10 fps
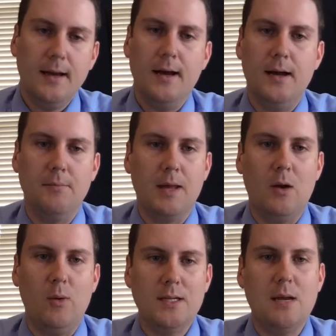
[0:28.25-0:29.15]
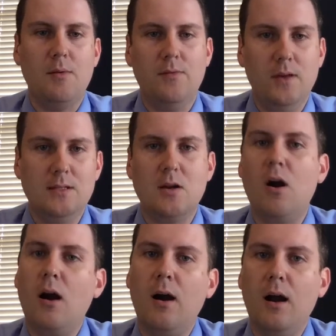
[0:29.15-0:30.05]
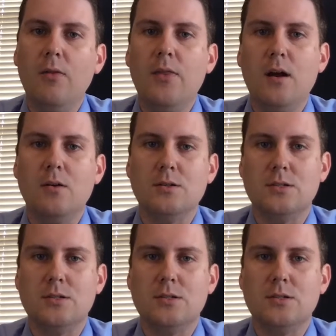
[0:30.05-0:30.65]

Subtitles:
kind of what type of fees there are out there.